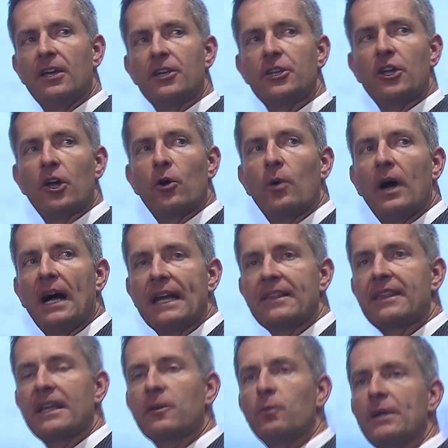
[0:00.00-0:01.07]
you know, I
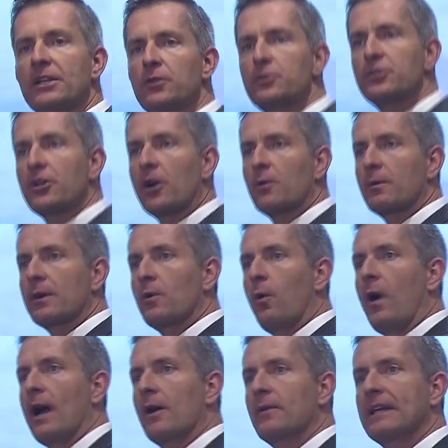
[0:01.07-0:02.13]
think when you start
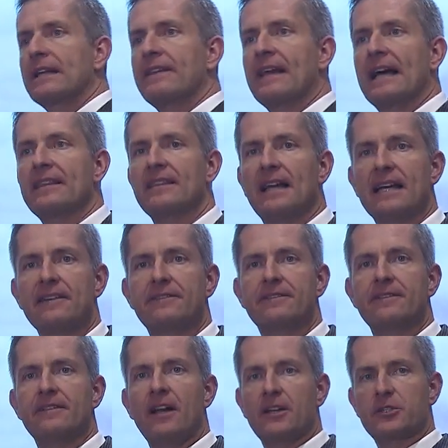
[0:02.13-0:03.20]
requiring that
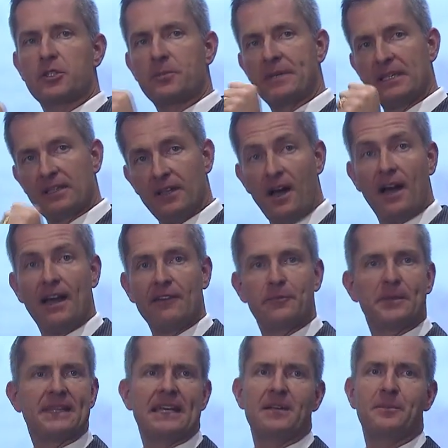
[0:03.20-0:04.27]
life not just be alive,
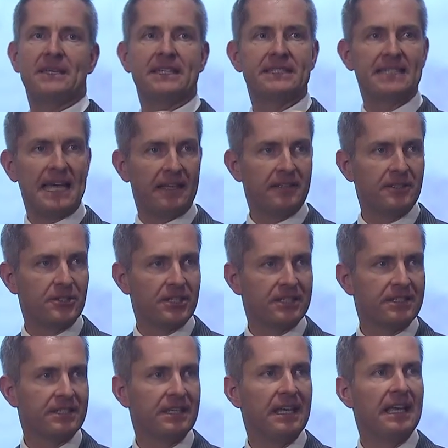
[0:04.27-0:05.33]
but that it be
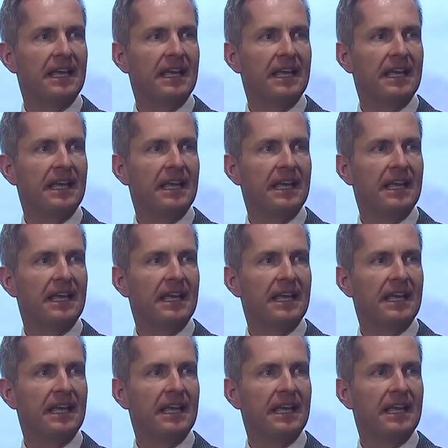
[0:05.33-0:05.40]
intelligent,